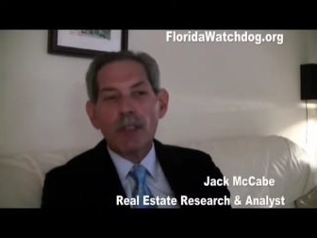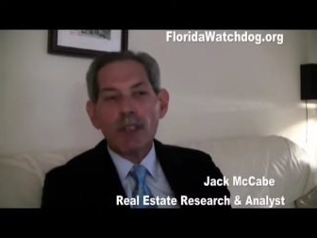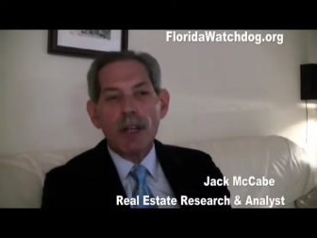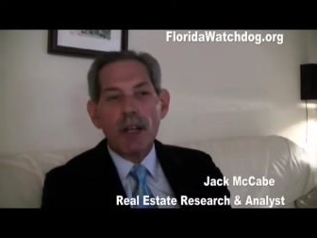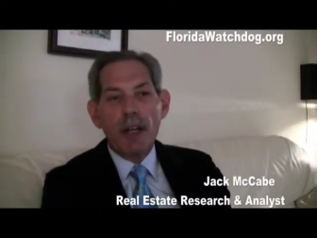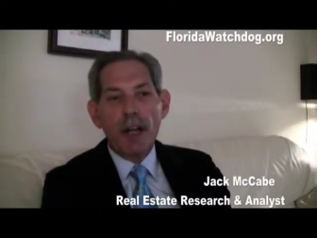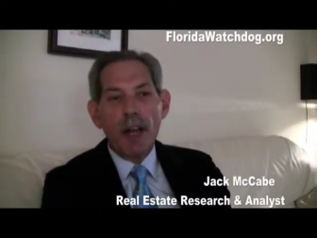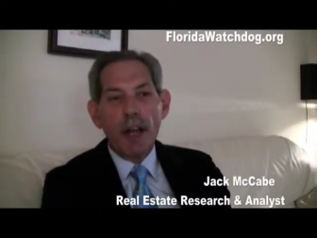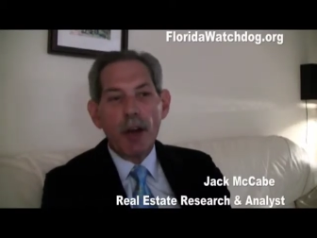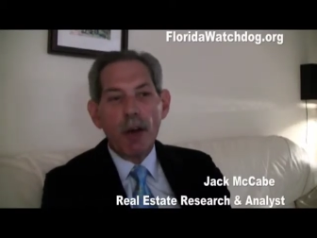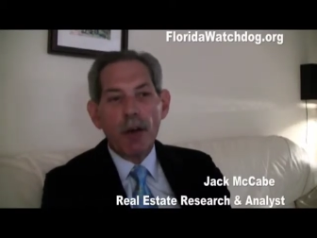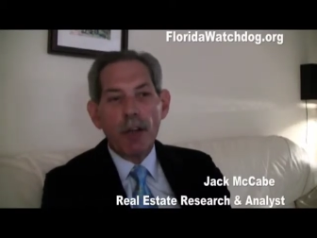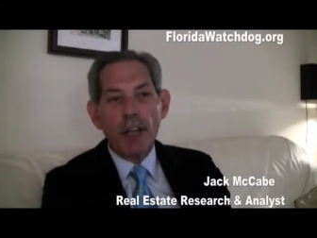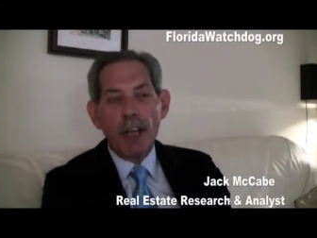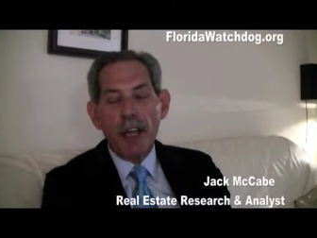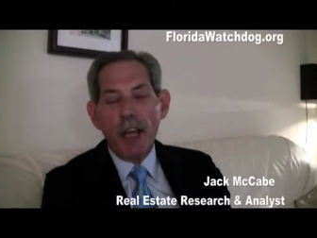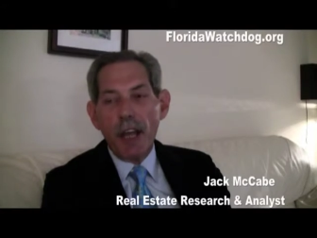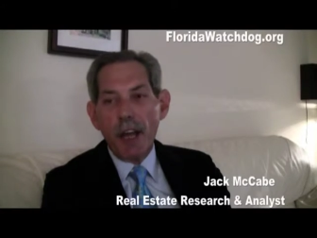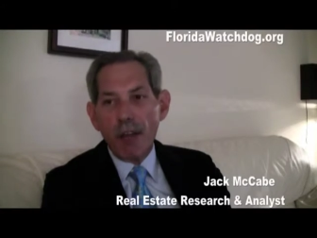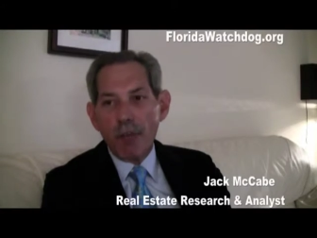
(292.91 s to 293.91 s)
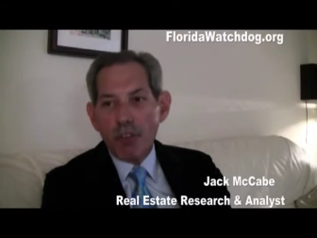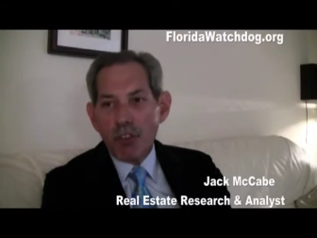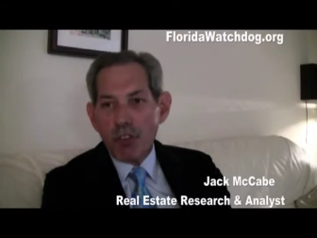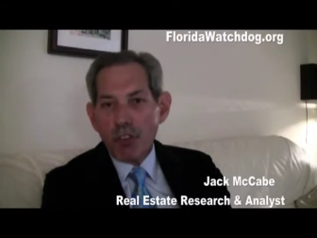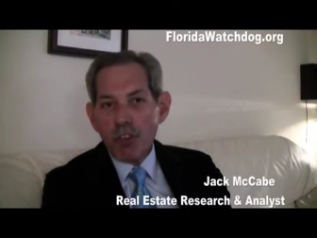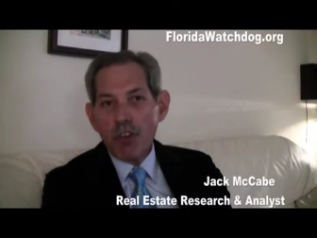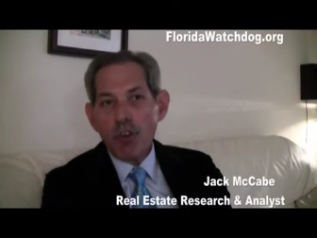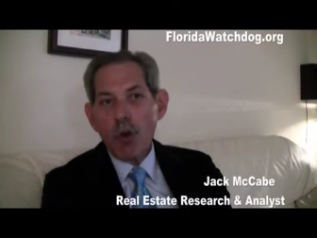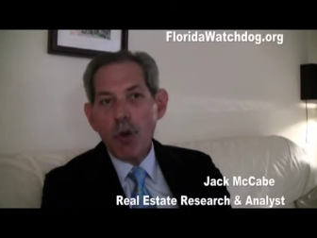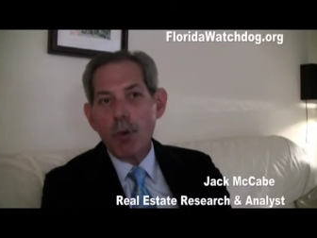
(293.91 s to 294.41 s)
Now, they have
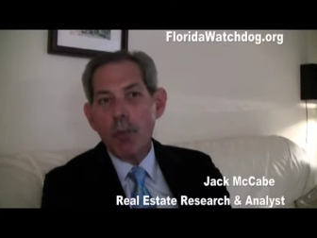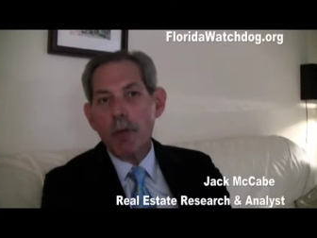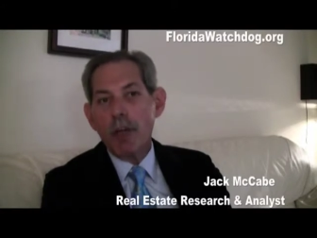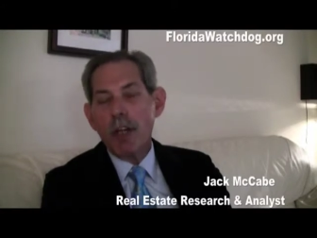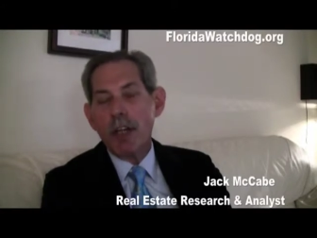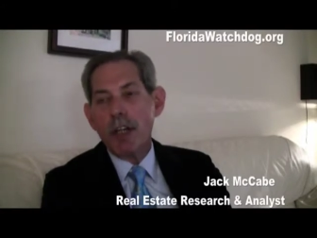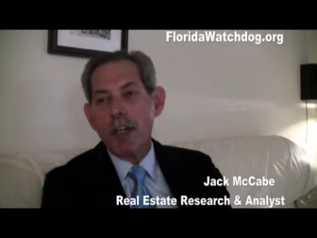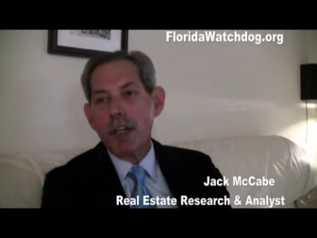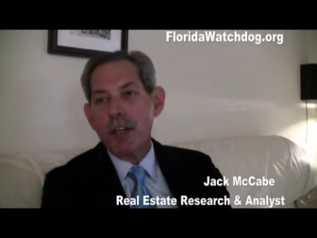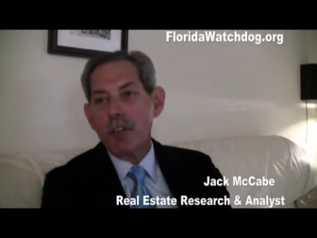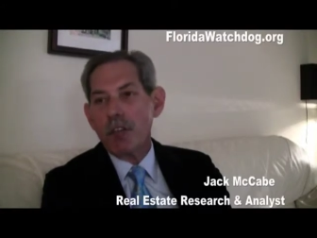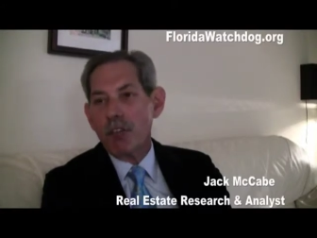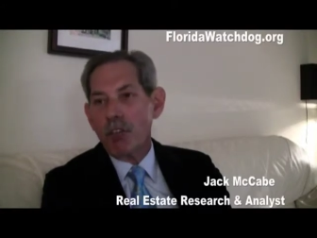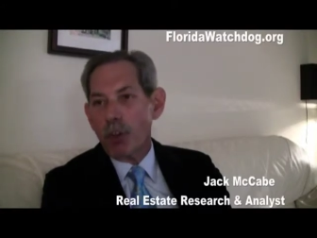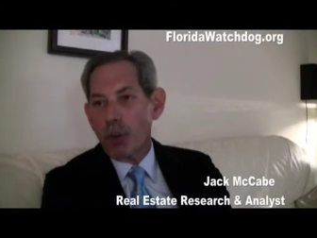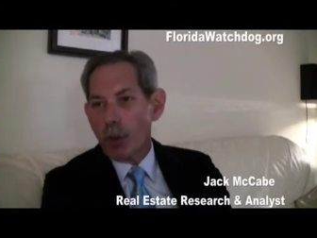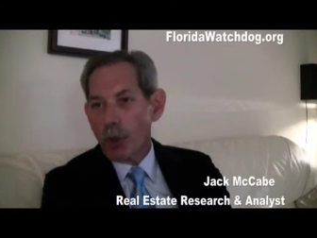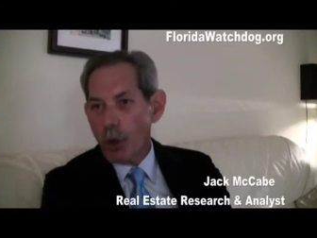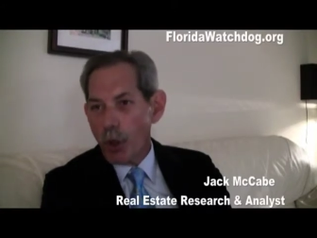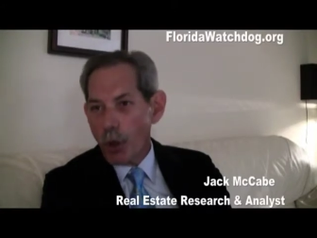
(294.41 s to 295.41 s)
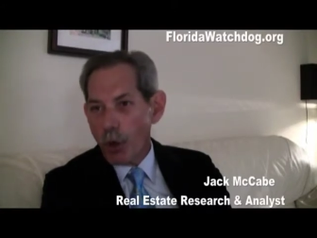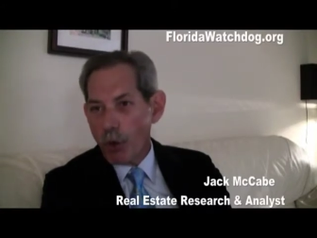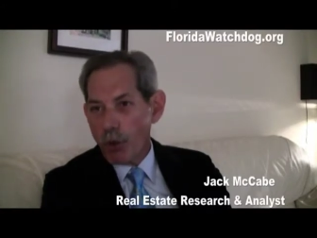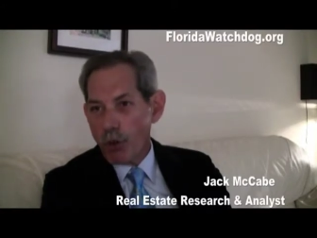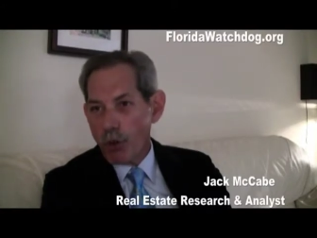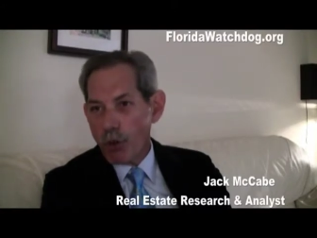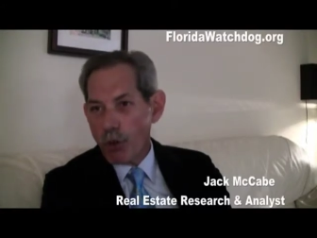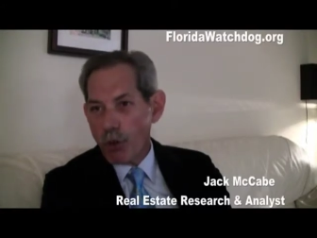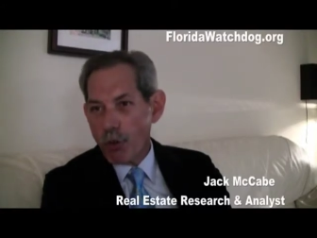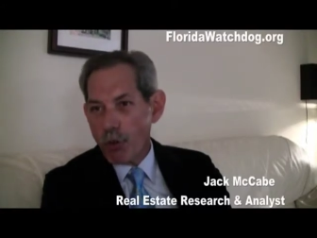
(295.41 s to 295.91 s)
so many
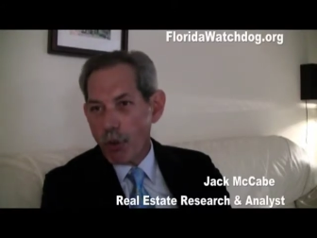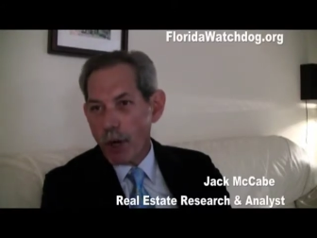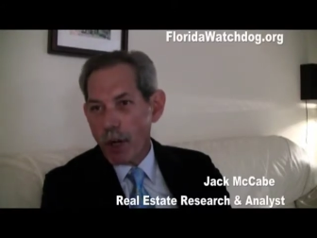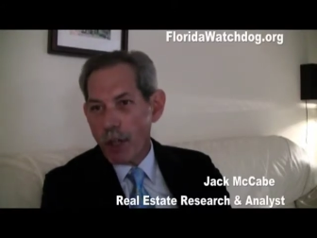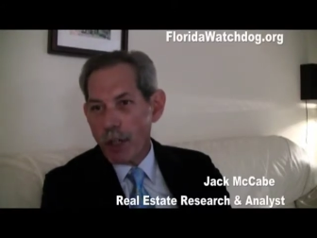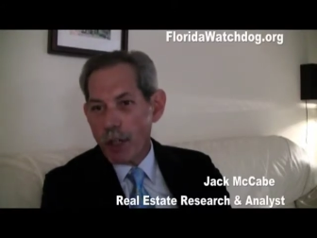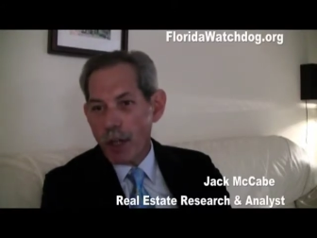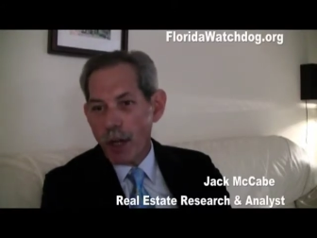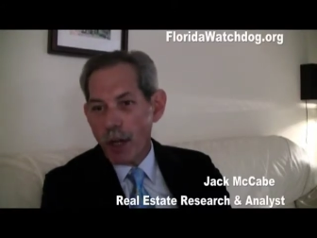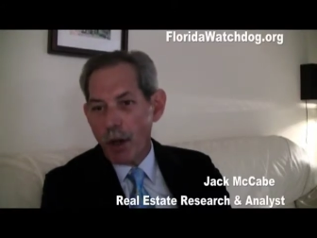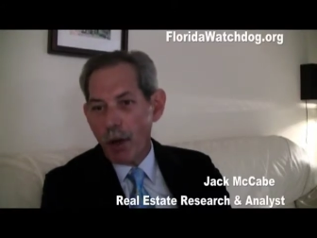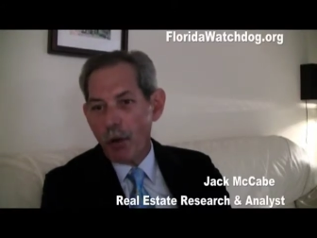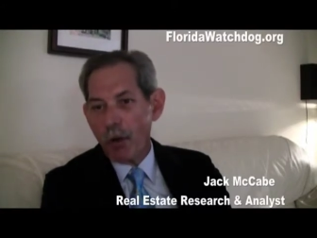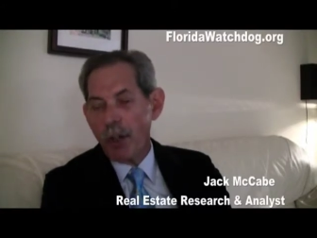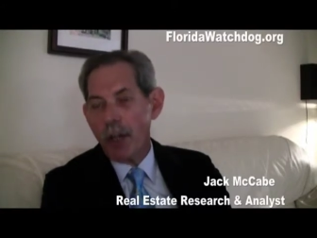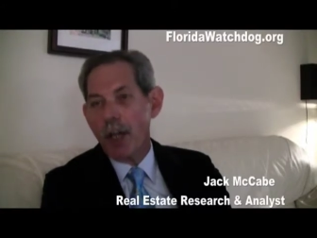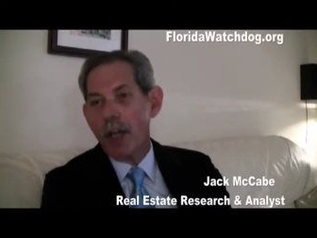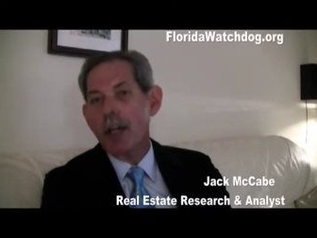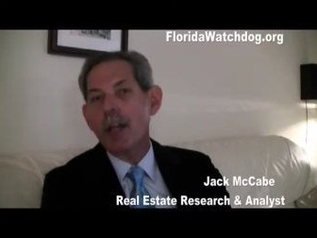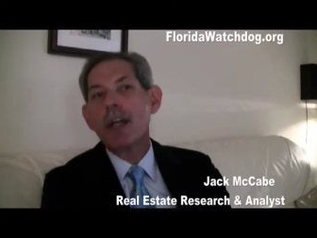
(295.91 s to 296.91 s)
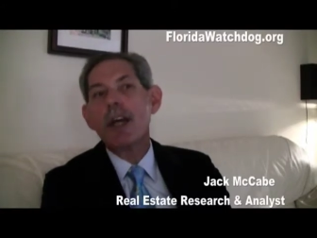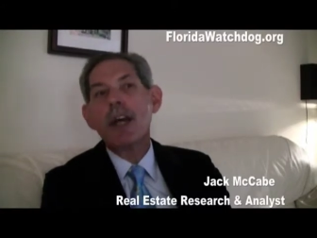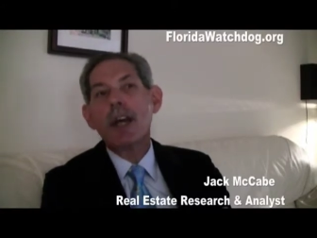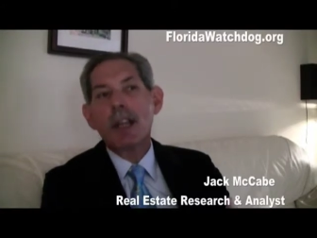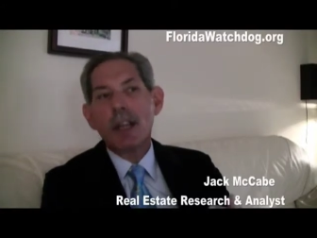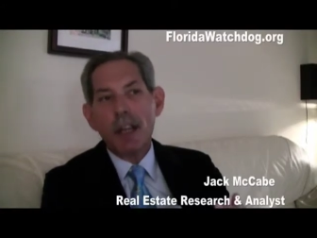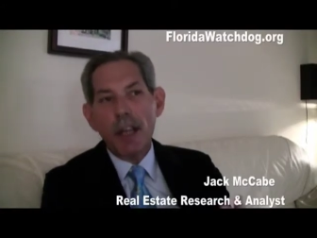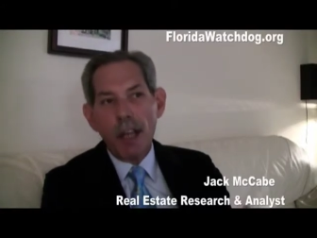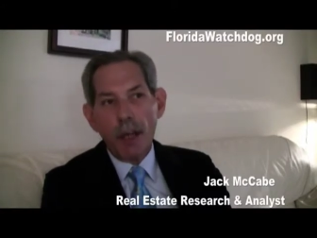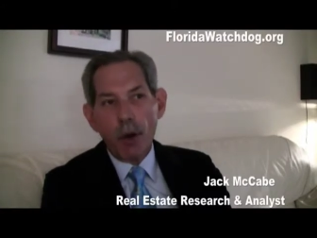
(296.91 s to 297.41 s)
foreclosures right now that
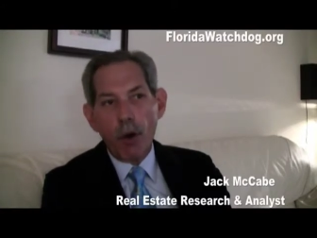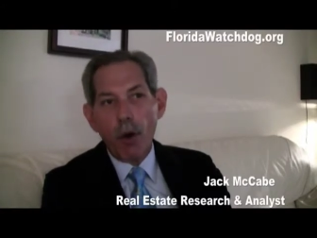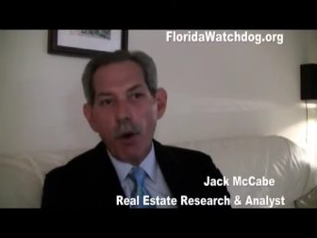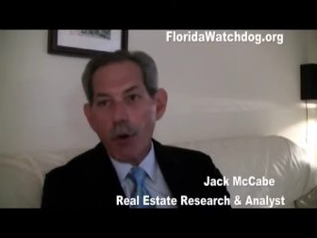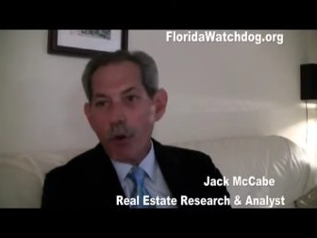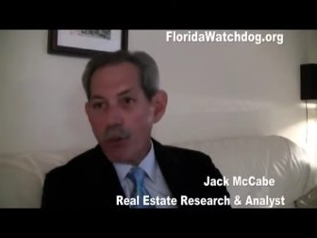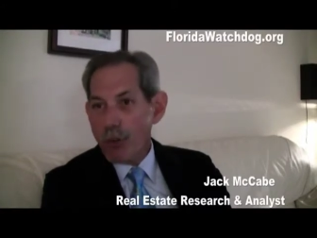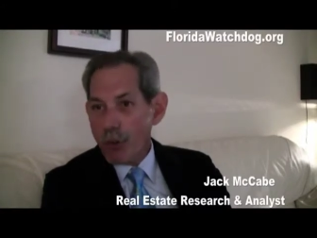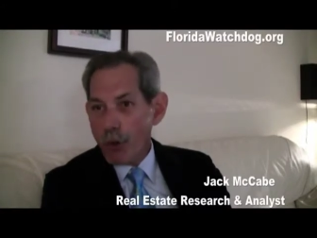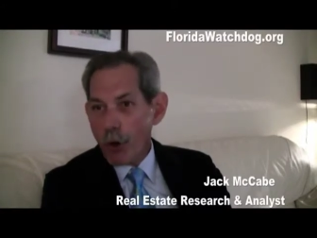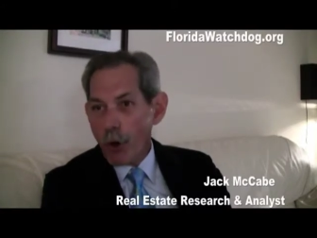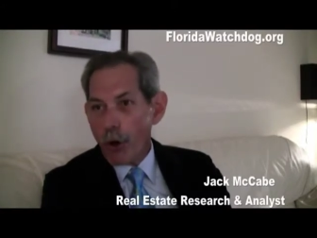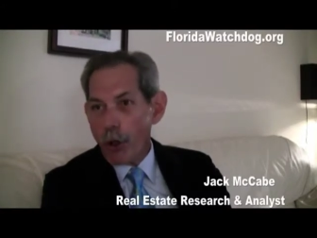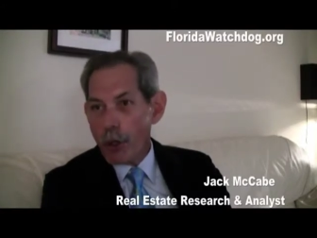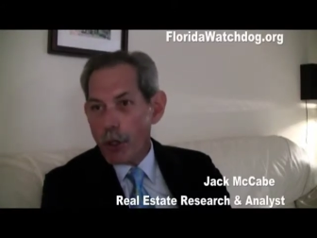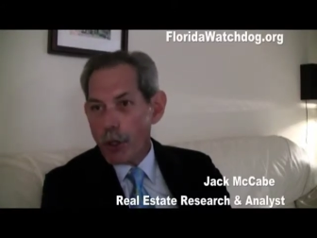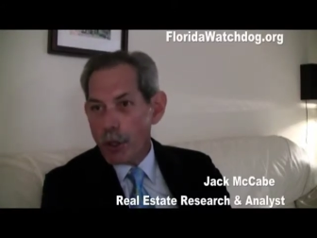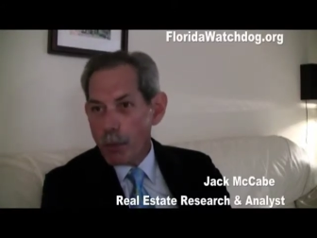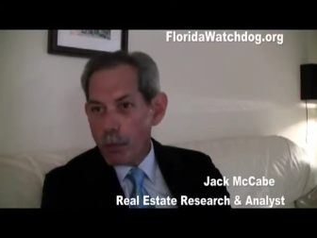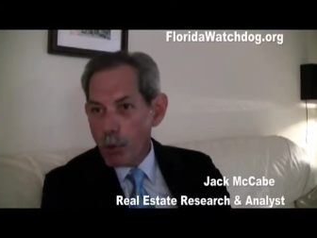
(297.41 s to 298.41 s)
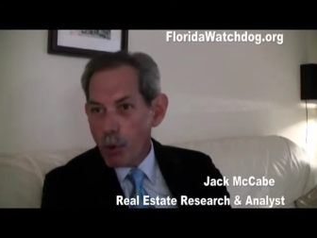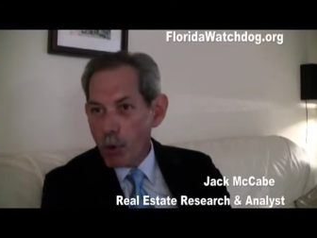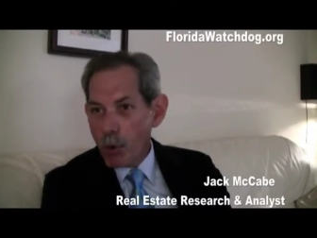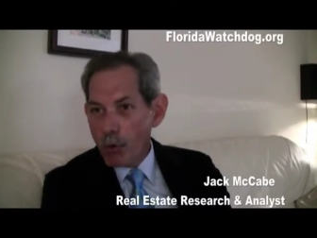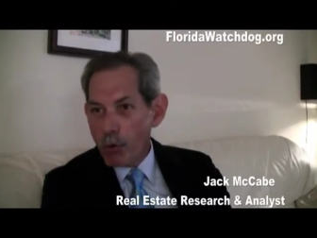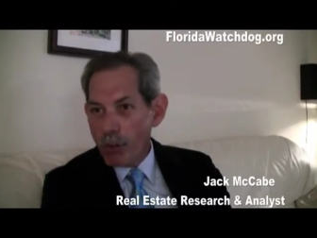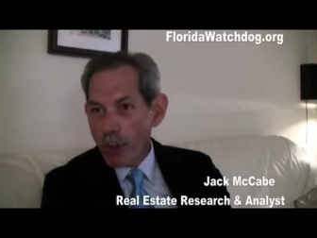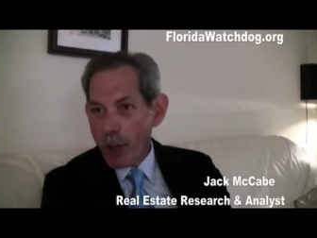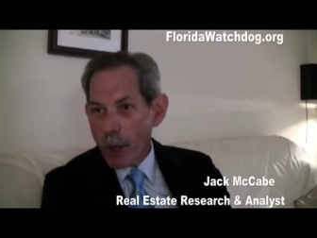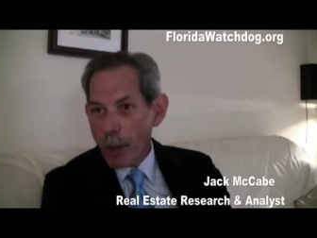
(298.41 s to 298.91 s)
they are starting to
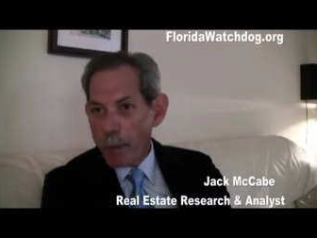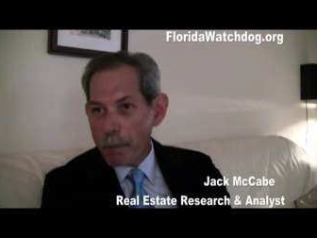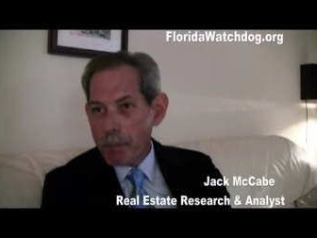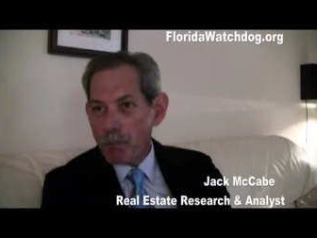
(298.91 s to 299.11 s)
move them.